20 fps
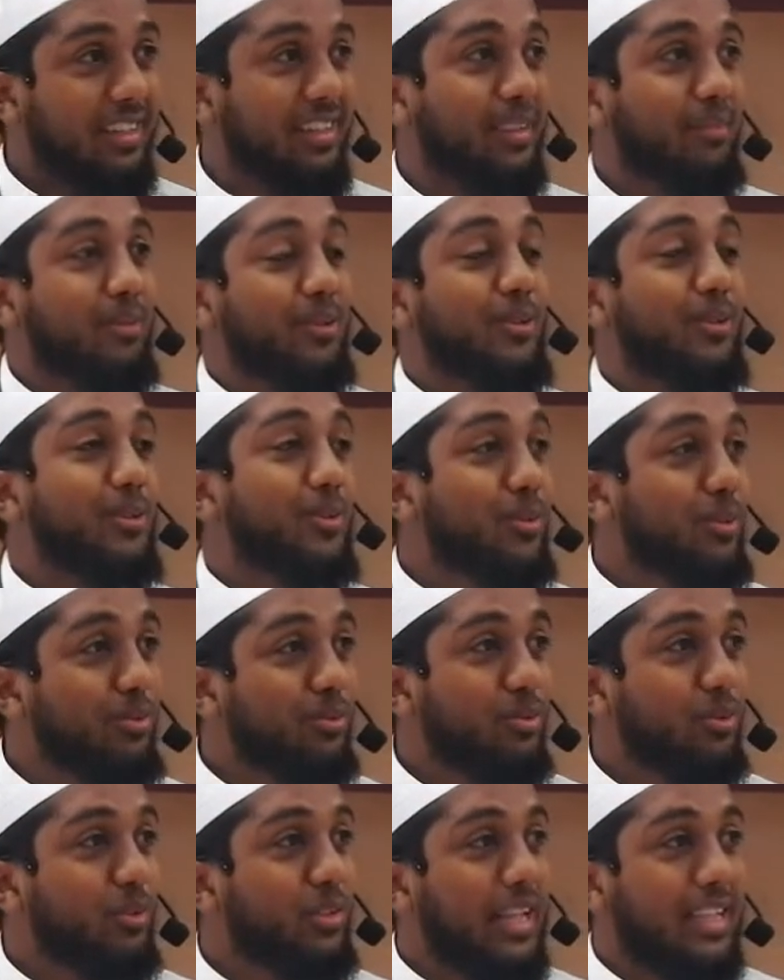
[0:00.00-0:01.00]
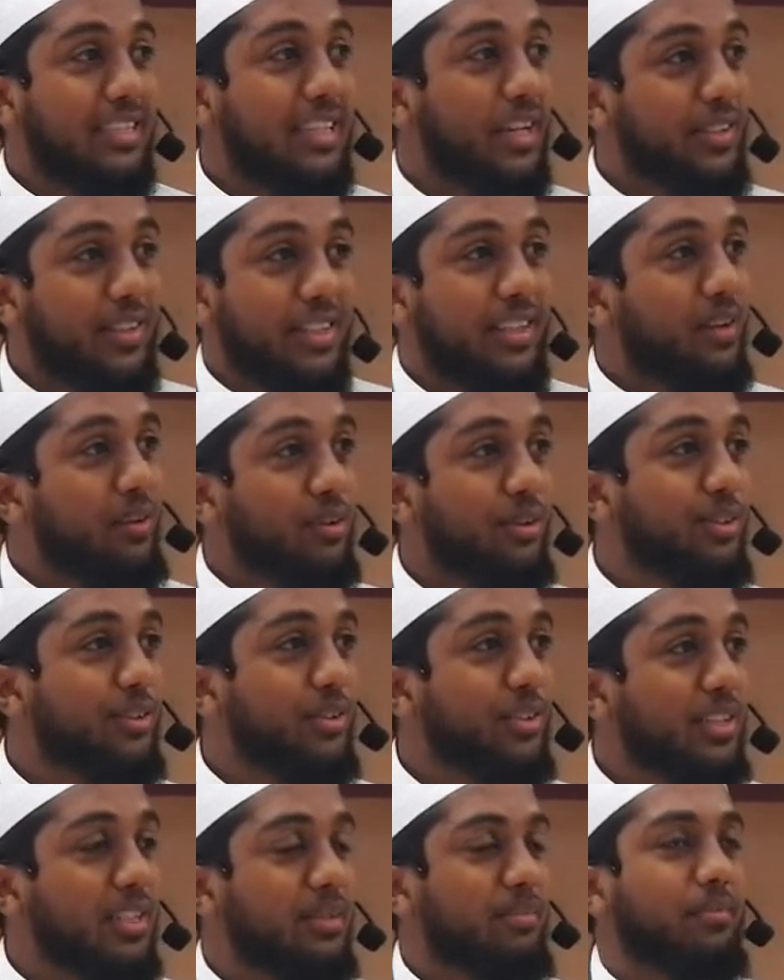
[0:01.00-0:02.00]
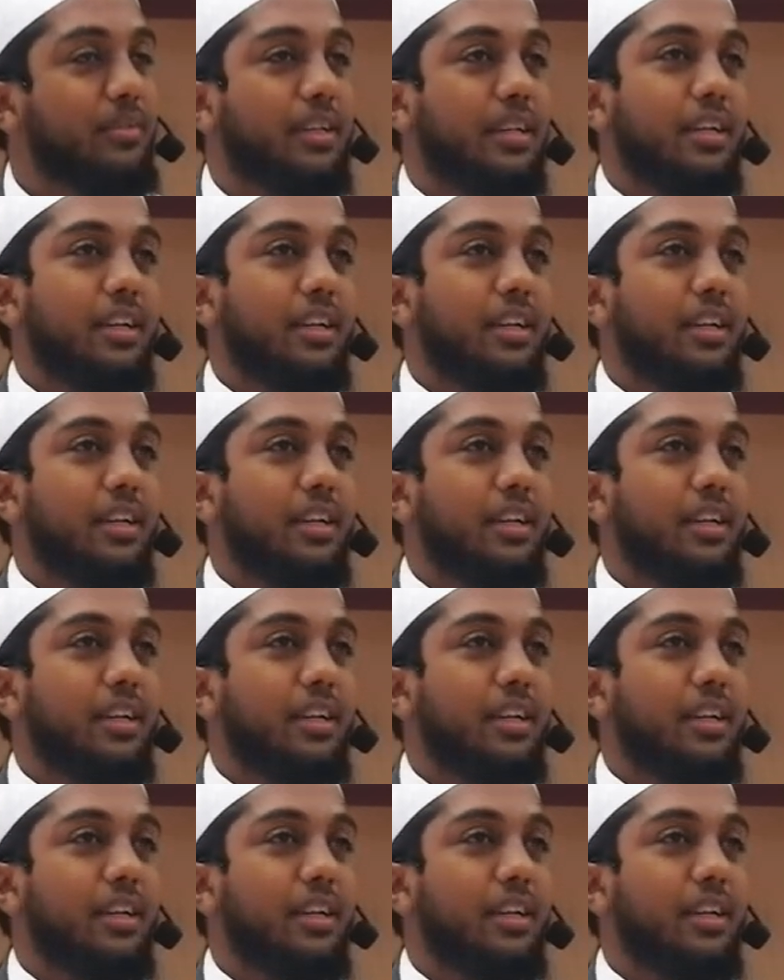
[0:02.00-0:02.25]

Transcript: the most truthful. That's how they know Rasulullah.